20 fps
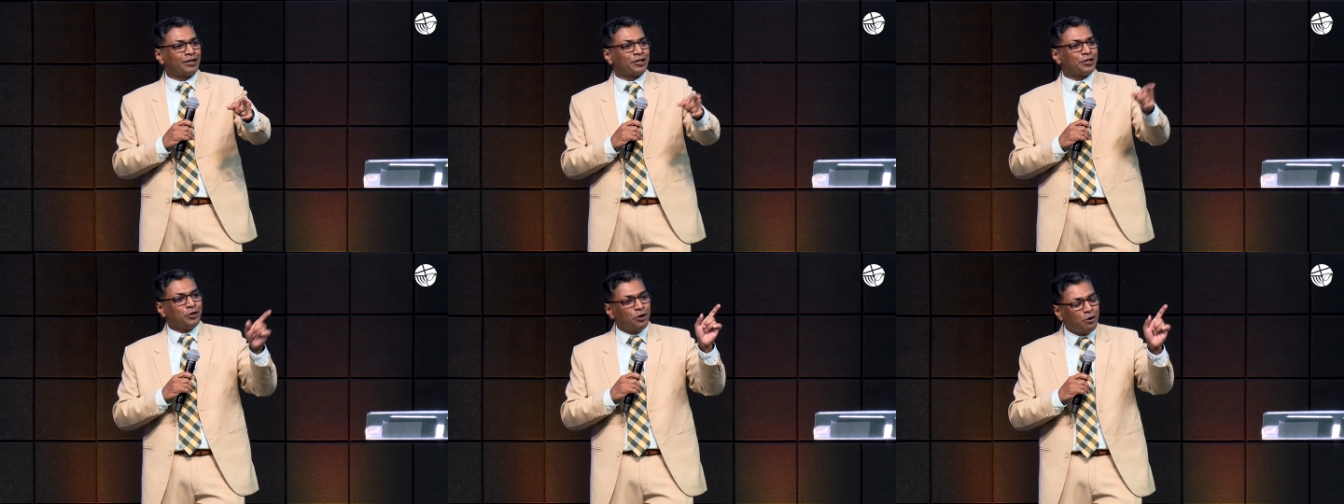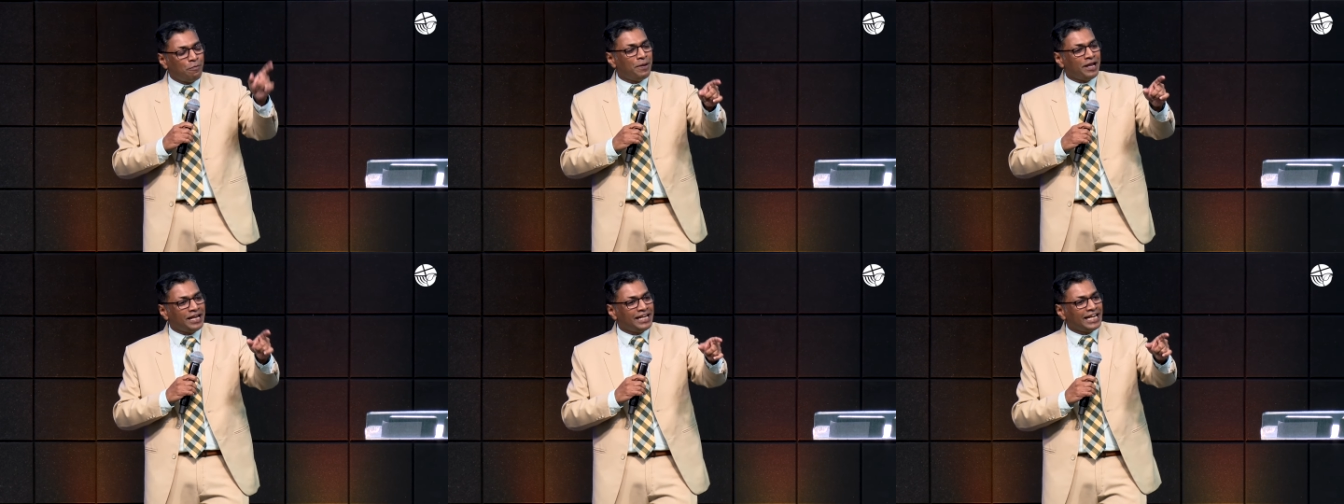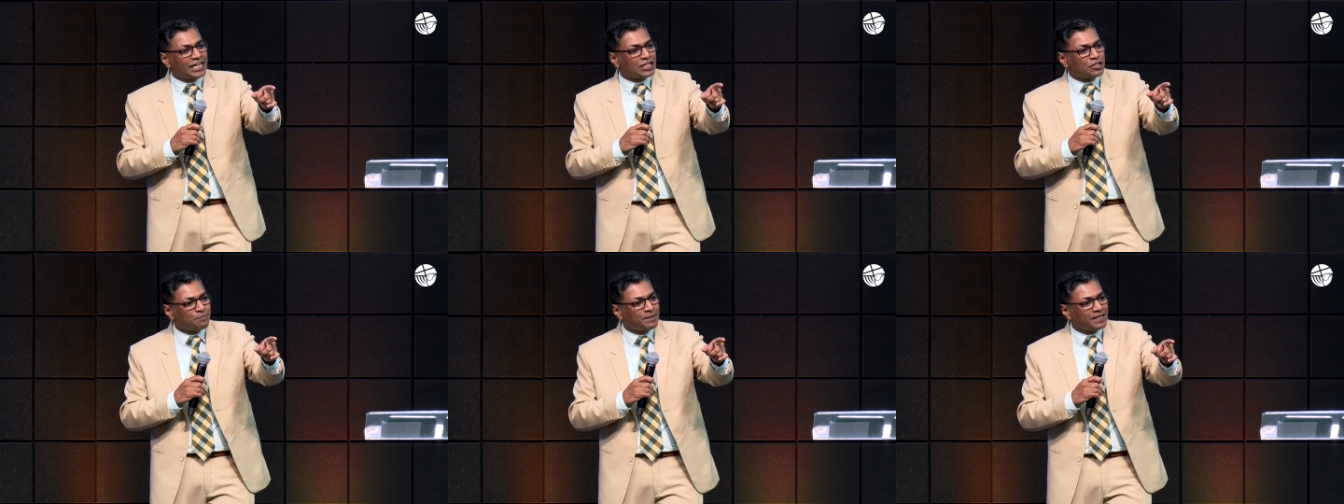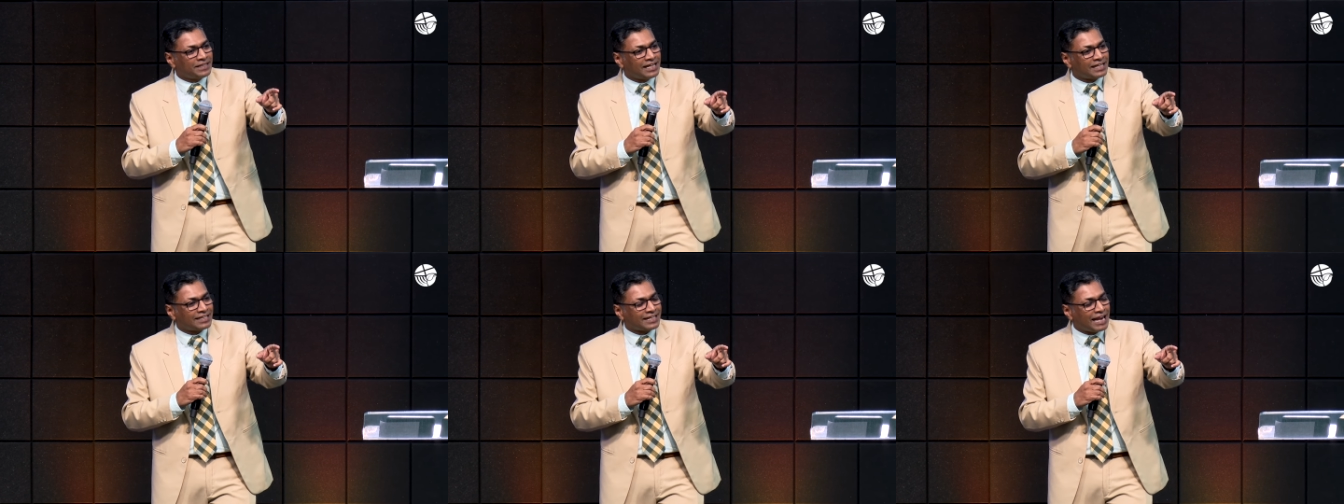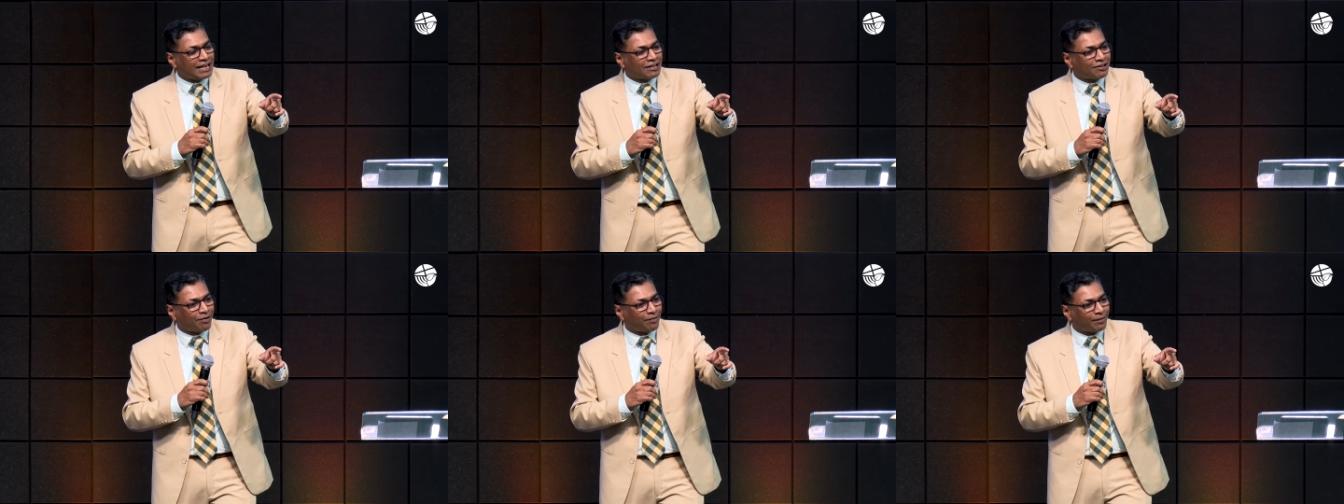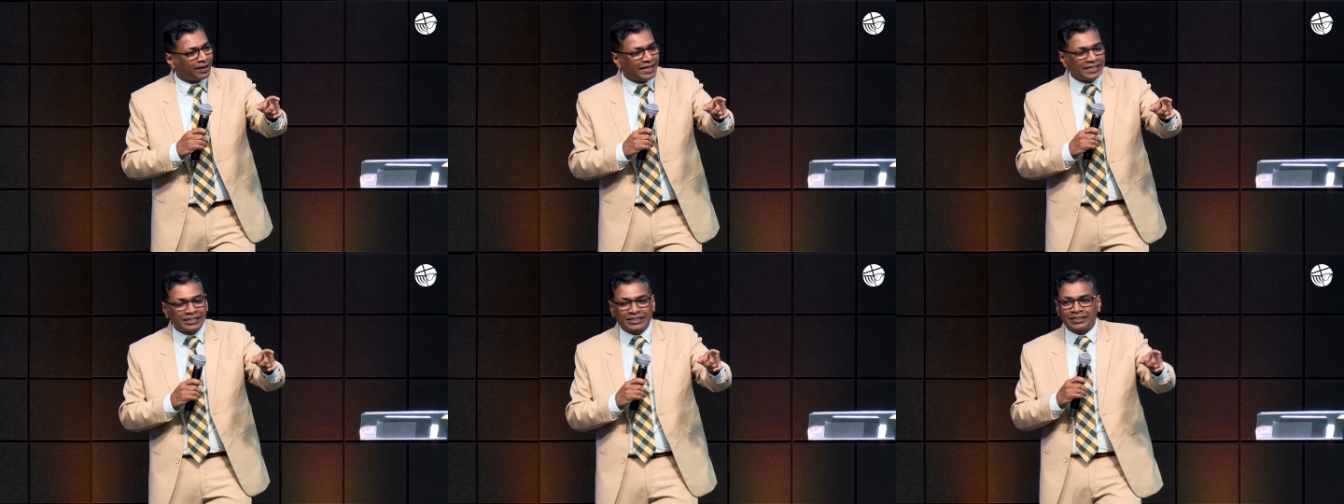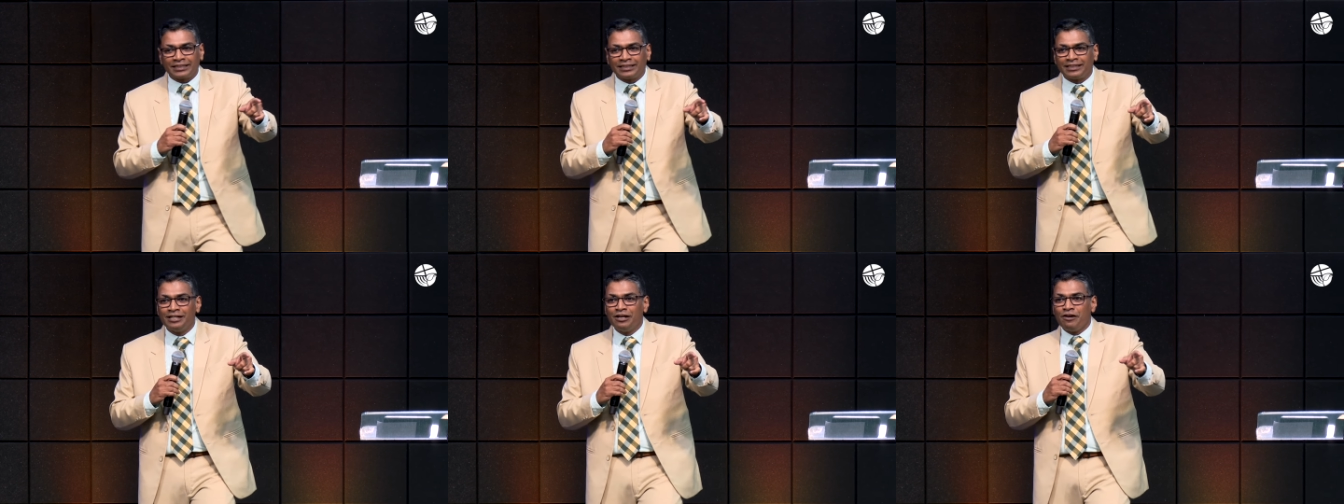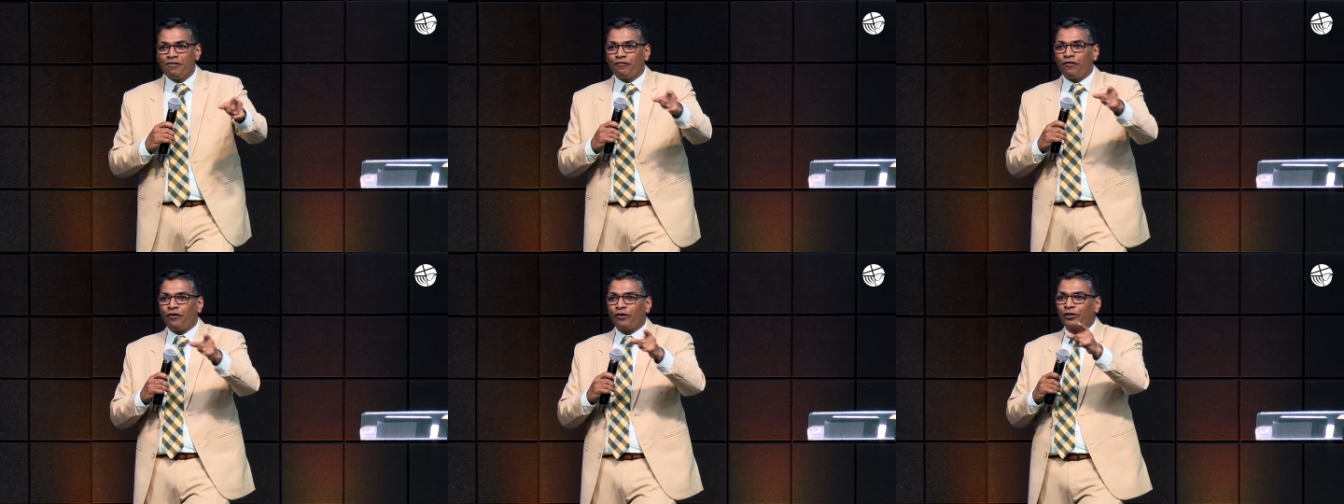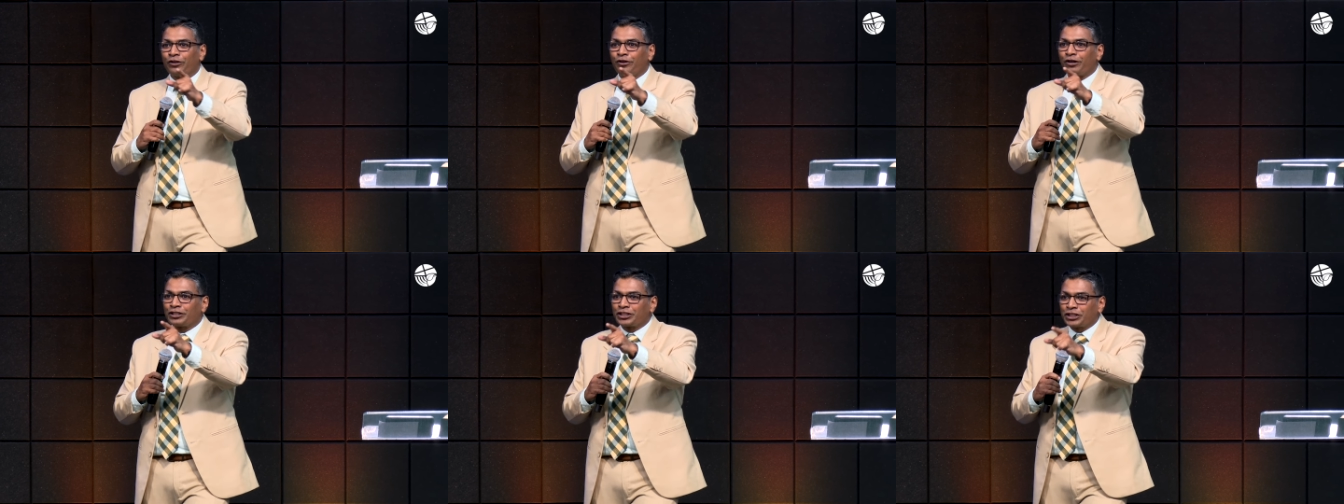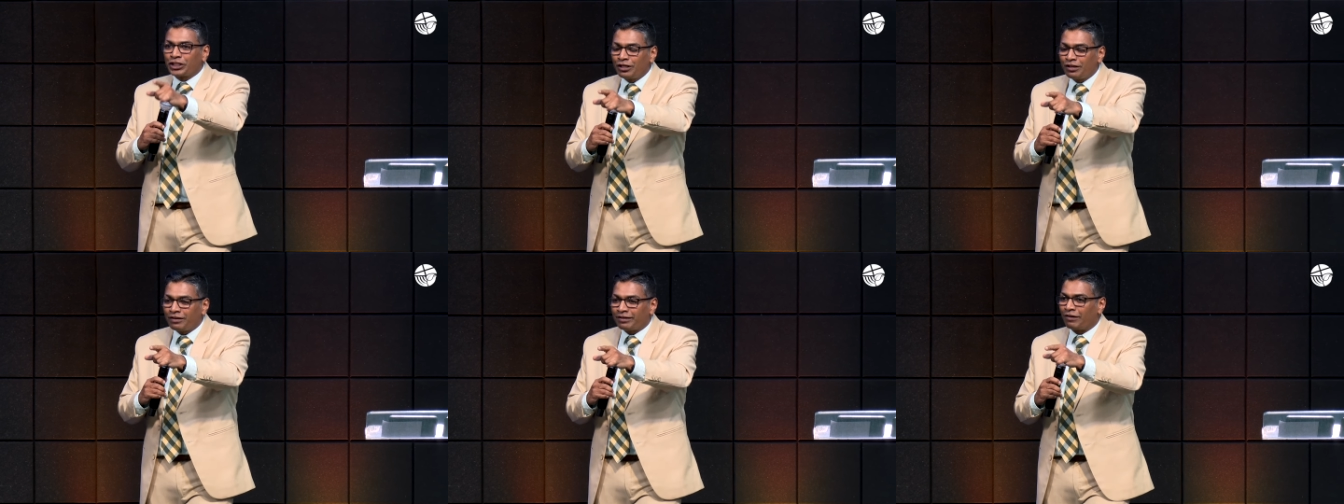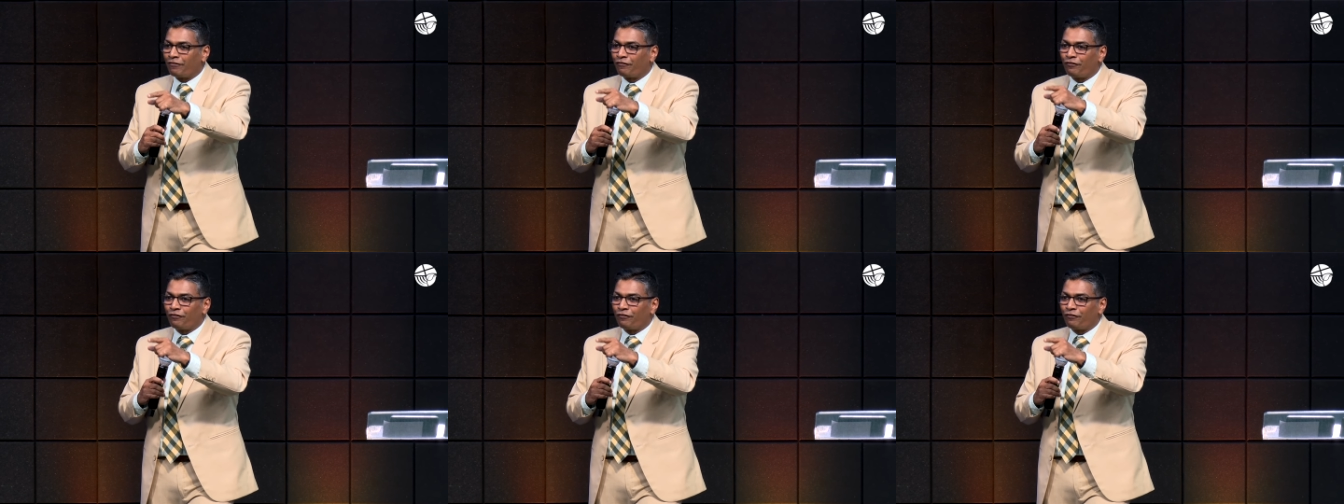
You need to be that encourager for your children,